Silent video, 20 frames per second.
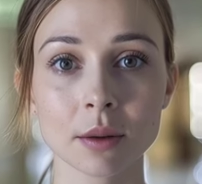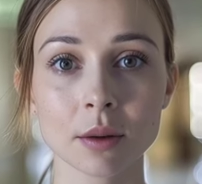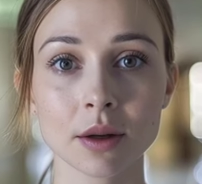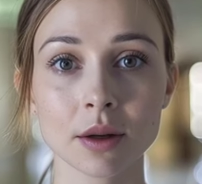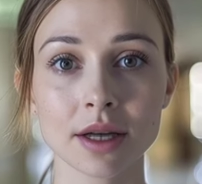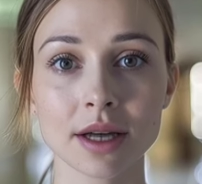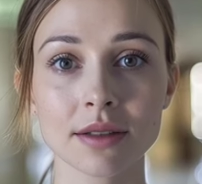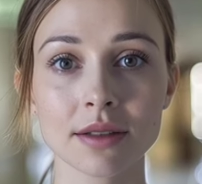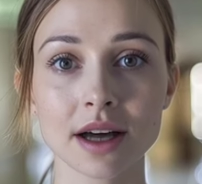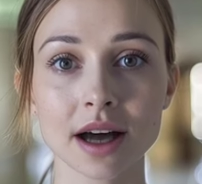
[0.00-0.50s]

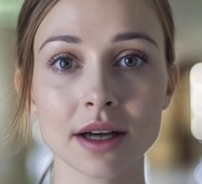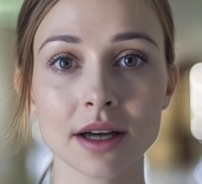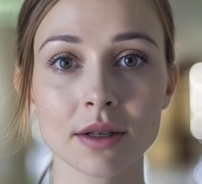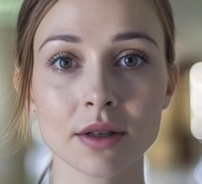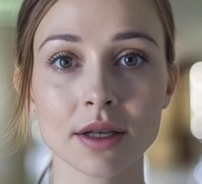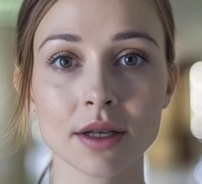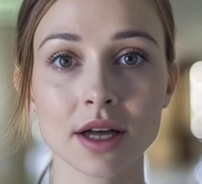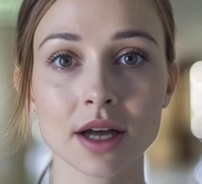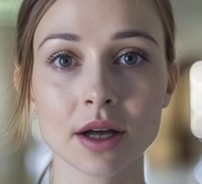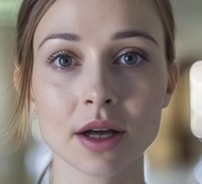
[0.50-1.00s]
Risk
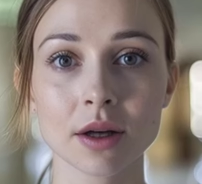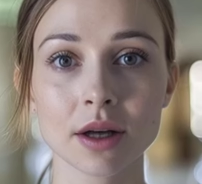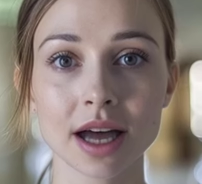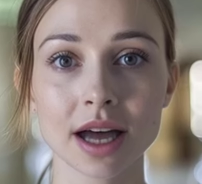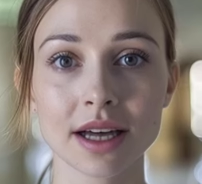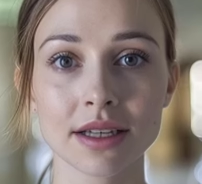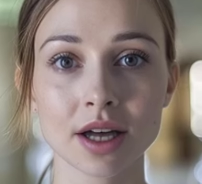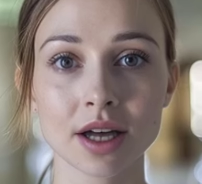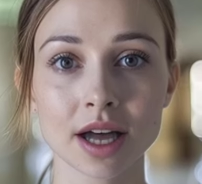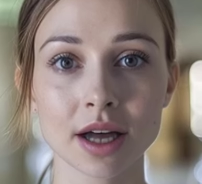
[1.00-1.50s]
factors include
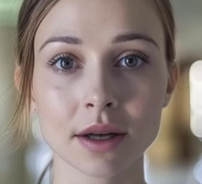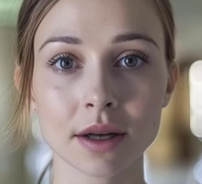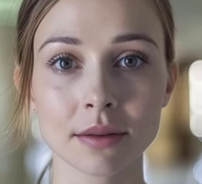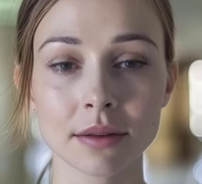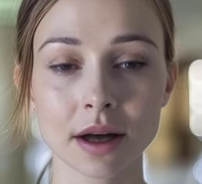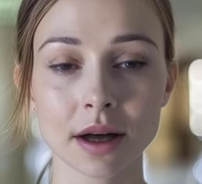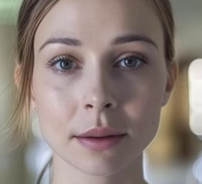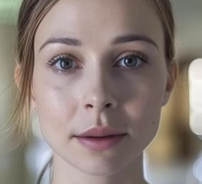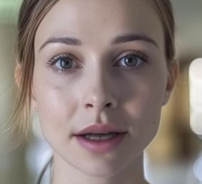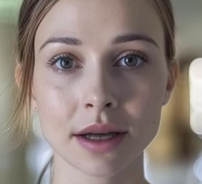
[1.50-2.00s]
aging,
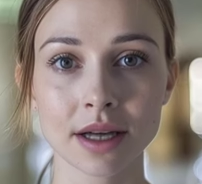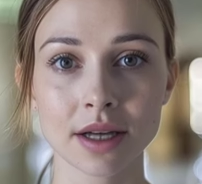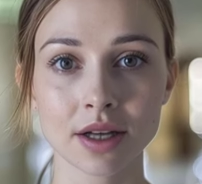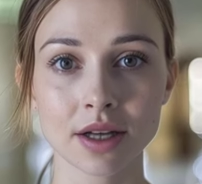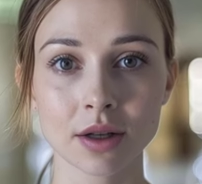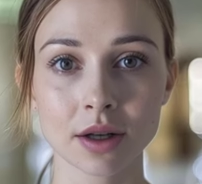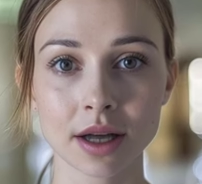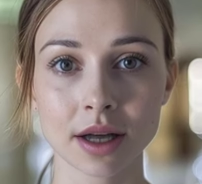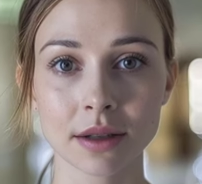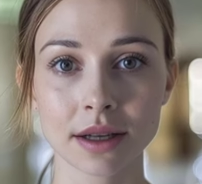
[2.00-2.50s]
family
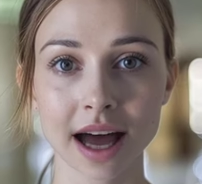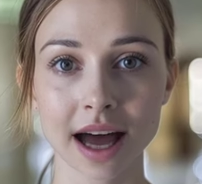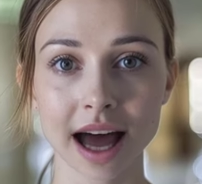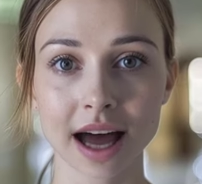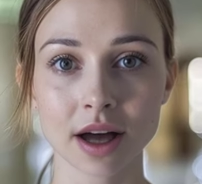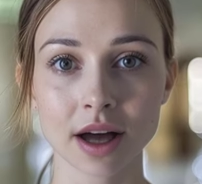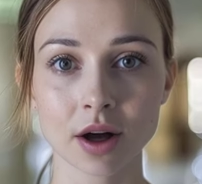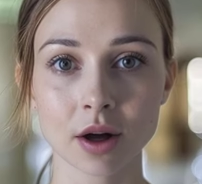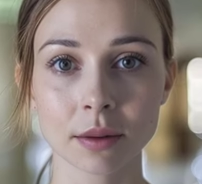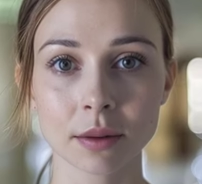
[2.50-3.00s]
history,
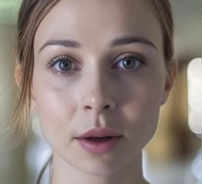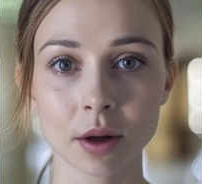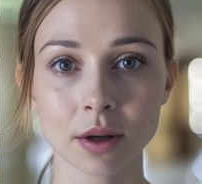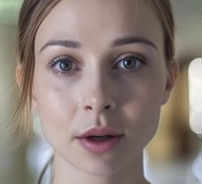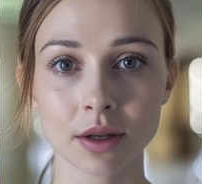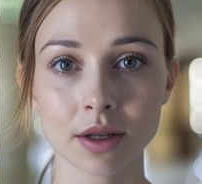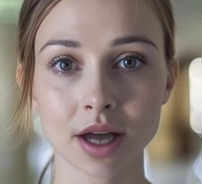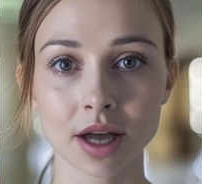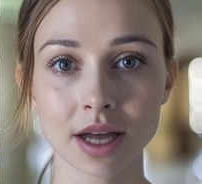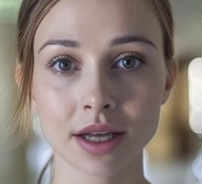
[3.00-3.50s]
and
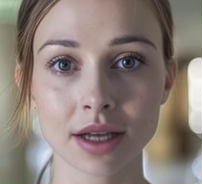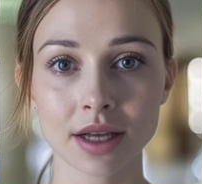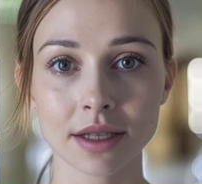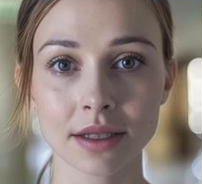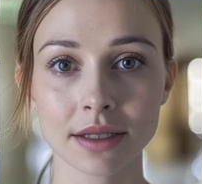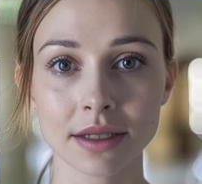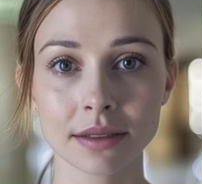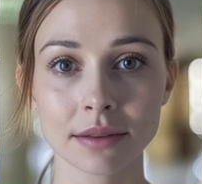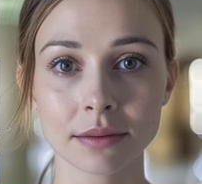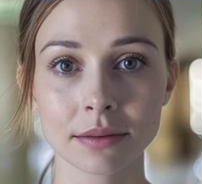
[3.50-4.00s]
hormonal
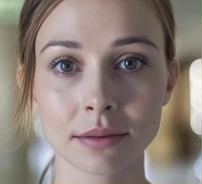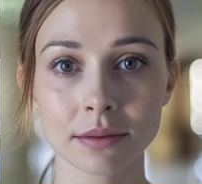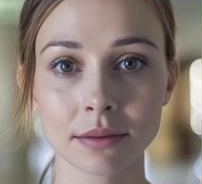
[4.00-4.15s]
changes.